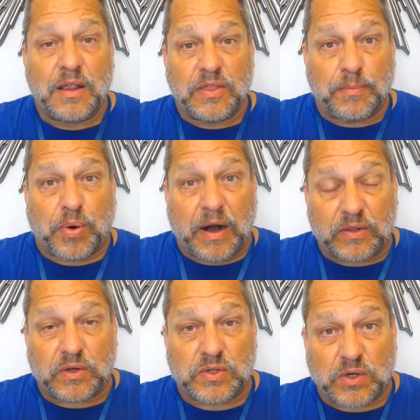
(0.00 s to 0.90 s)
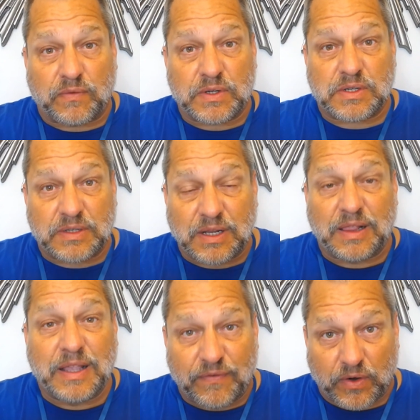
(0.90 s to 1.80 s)
the product or service
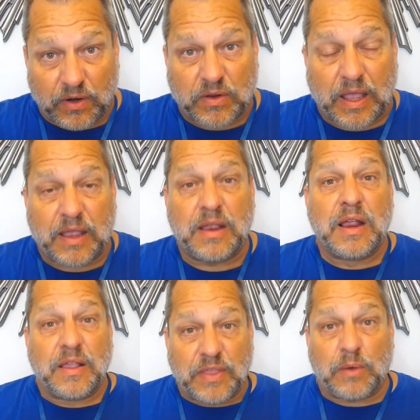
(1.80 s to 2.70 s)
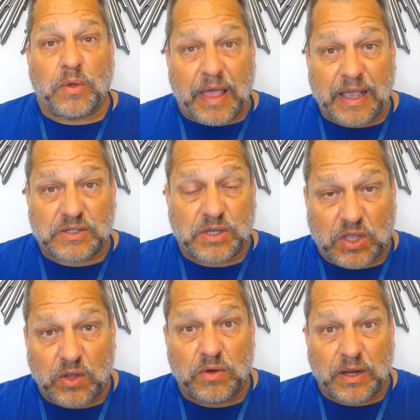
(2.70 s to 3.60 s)
delivered, okay? They will
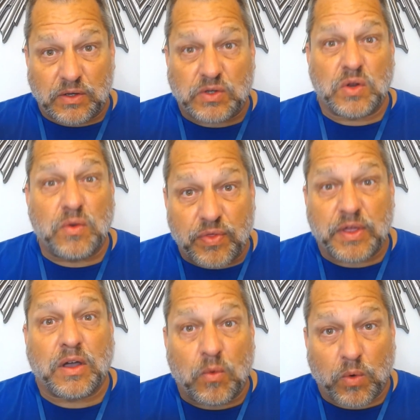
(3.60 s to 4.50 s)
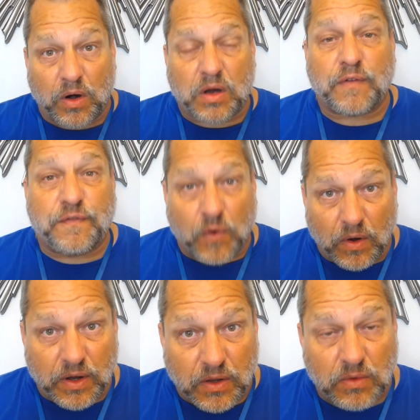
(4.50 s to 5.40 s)
execute and do the work for
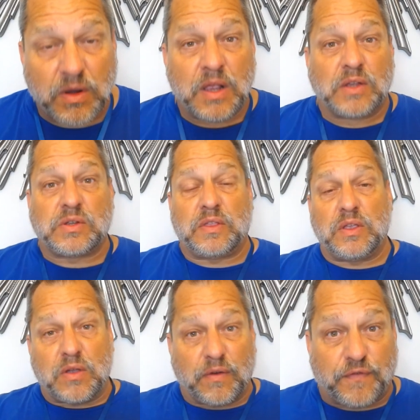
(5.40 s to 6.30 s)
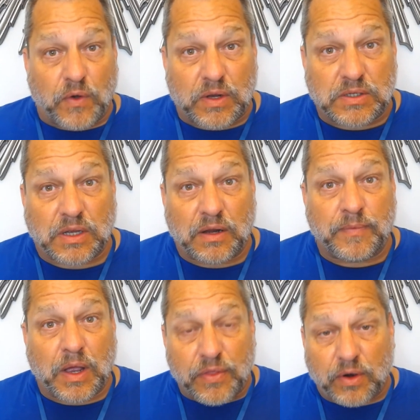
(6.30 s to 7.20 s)
you so that you can focus on
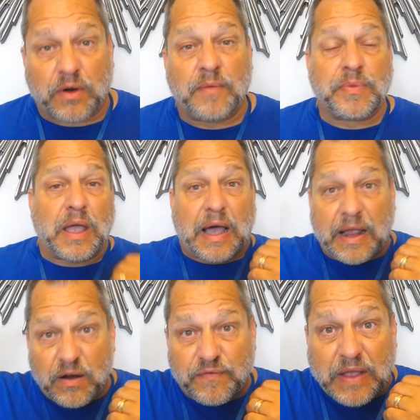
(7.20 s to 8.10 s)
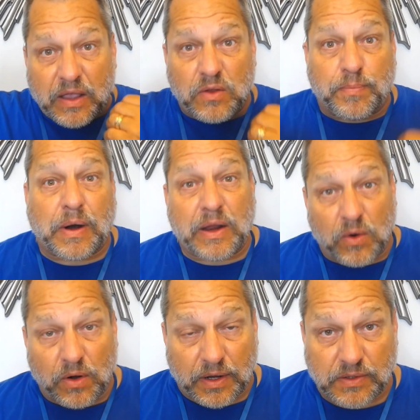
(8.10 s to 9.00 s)
other higher value
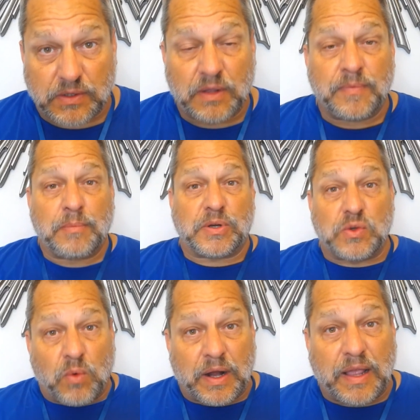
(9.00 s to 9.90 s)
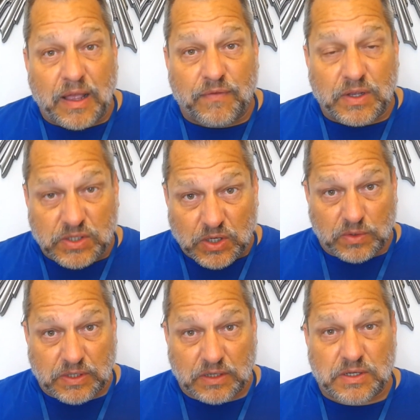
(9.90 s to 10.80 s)
priorities. But you want to have
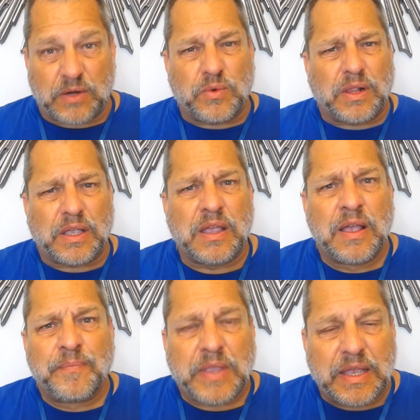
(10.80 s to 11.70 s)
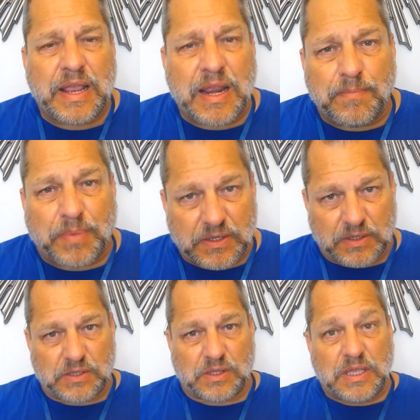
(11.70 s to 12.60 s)
associates. And really, in any
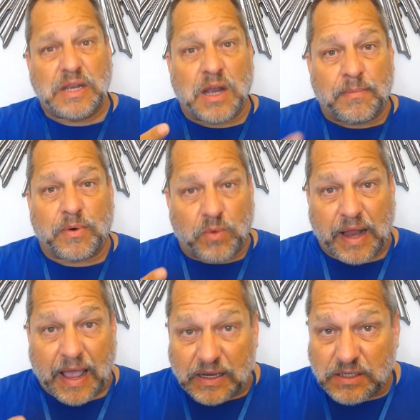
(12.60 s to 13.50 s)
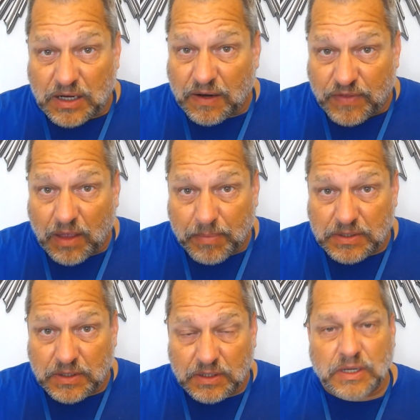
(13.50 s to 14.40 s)
business, the number one asset of that
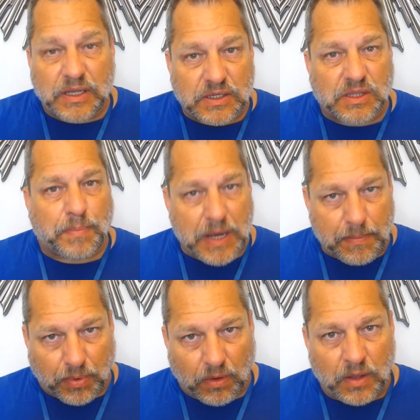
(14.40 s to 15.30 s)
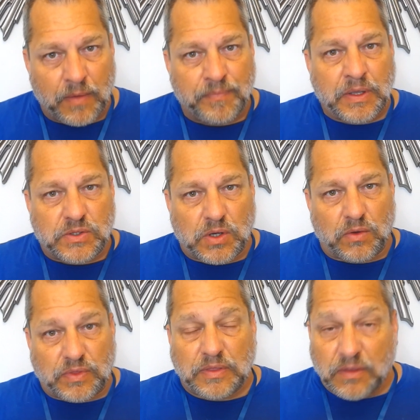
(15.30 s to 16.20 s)
business is the people. So
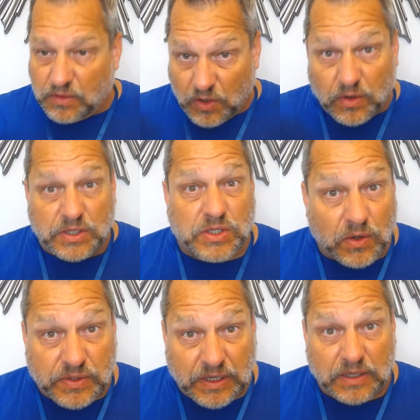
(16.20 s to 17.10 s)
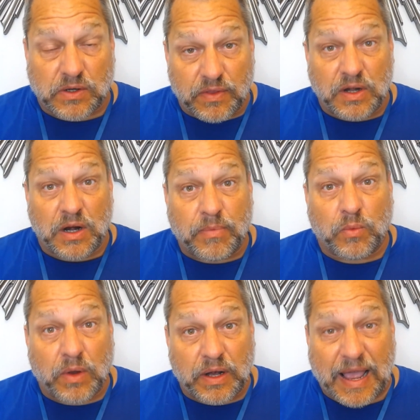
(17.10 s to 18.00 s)
your associates are the number
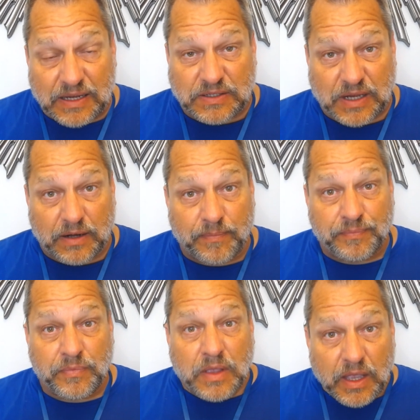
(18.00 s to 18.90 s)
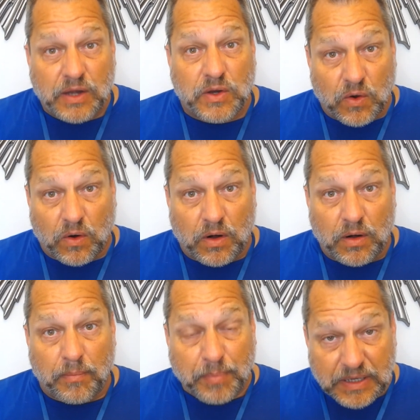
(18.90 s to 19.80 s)
one asset in your
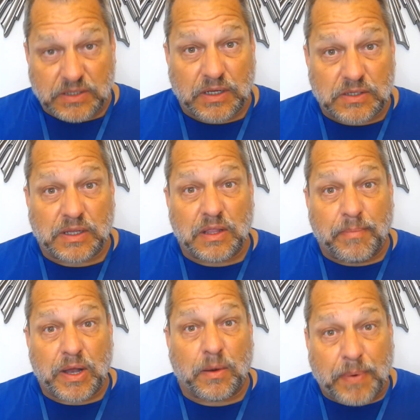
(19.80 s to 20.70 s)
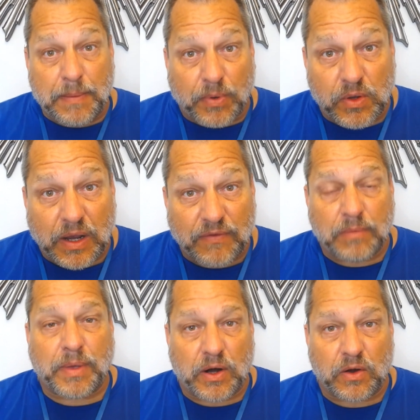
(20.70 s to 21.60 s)
business, and the better people you have, the
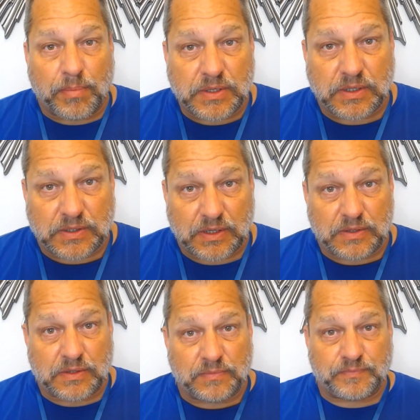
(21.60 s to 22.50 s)
better your business is.